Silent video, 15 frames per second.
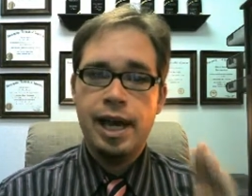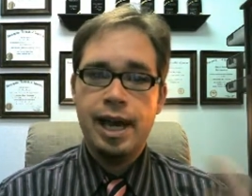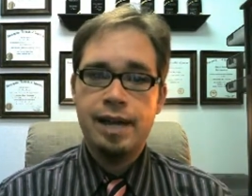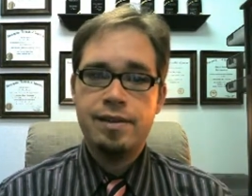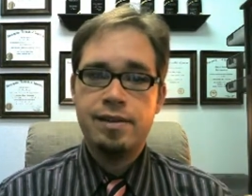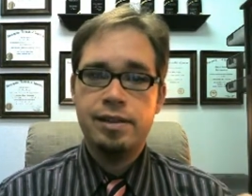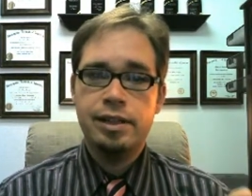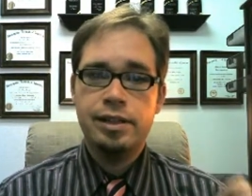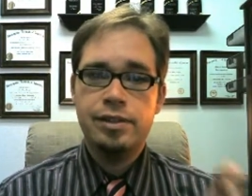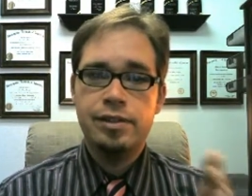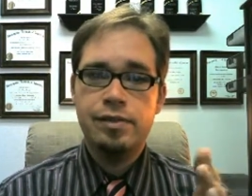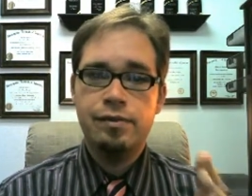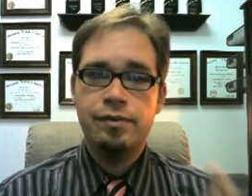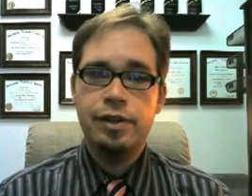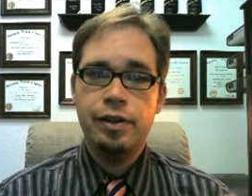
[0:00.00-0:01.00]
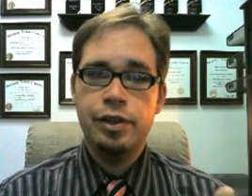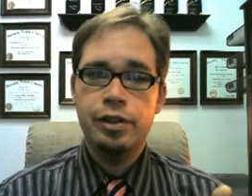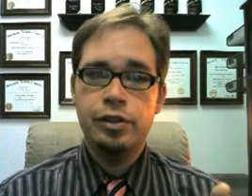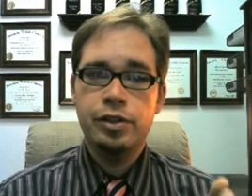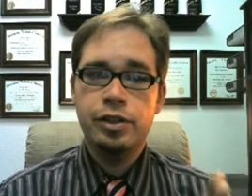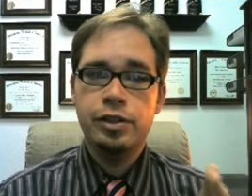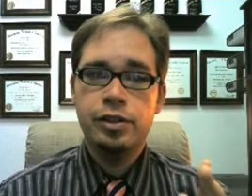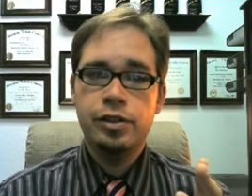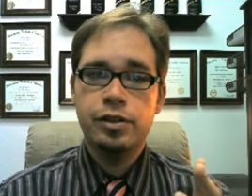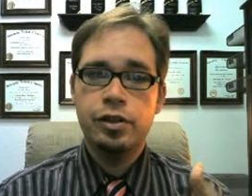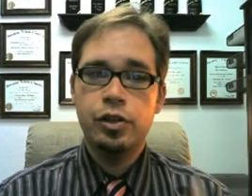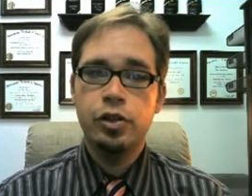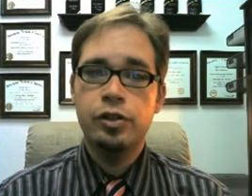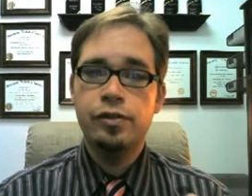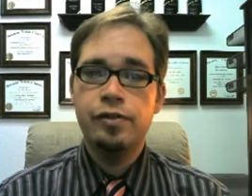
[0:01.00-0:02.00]
excellent, very good,
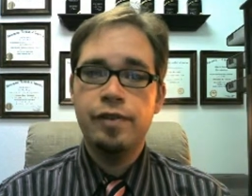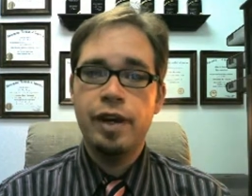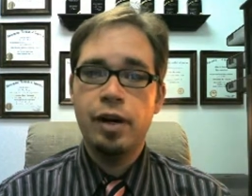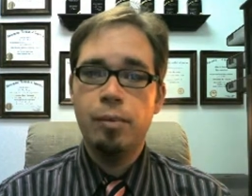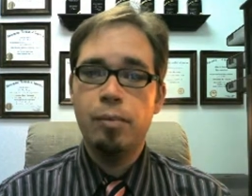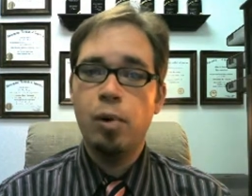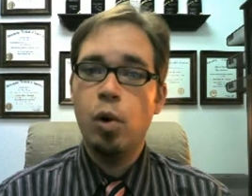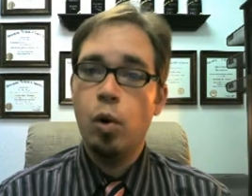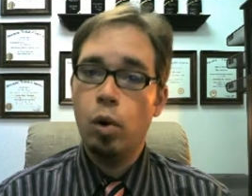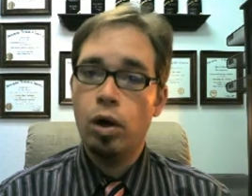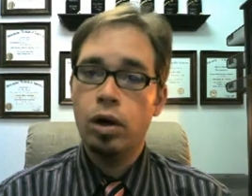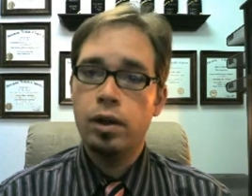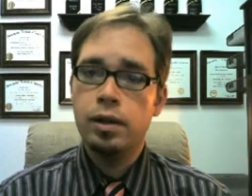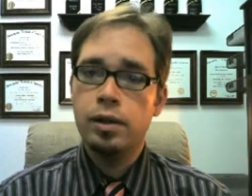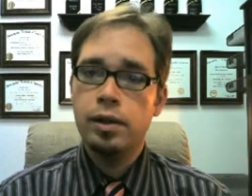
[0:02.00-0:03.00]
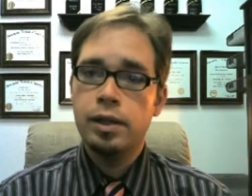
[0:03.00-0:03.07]
good, fair, poor.